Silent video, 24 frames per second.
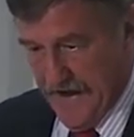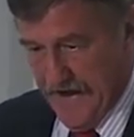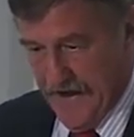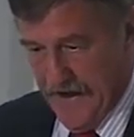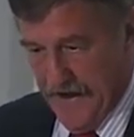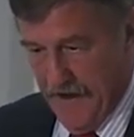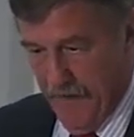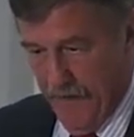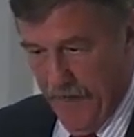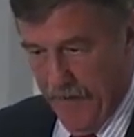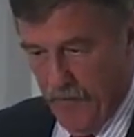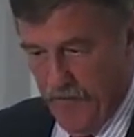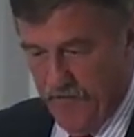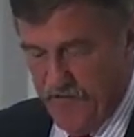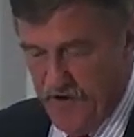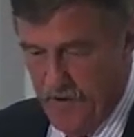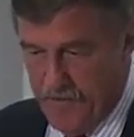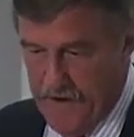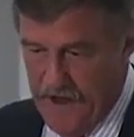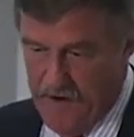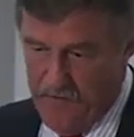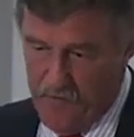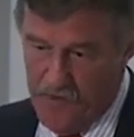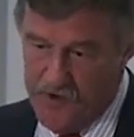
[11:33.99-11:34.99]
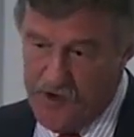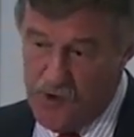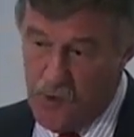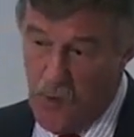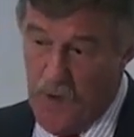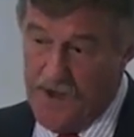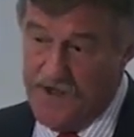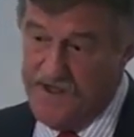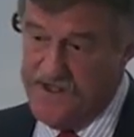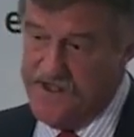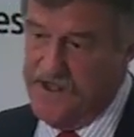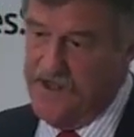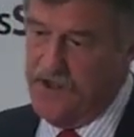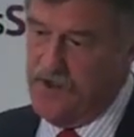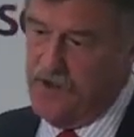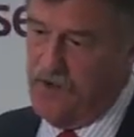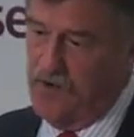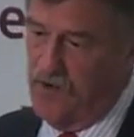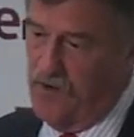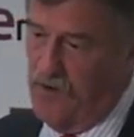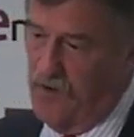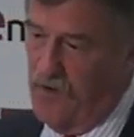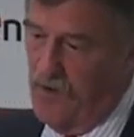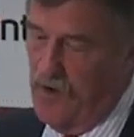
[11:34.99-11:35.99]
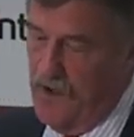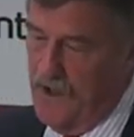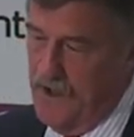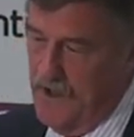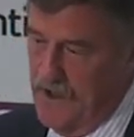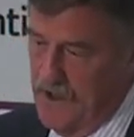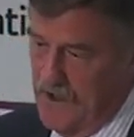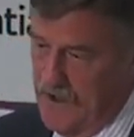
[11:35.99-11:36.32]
We've come out with 20 core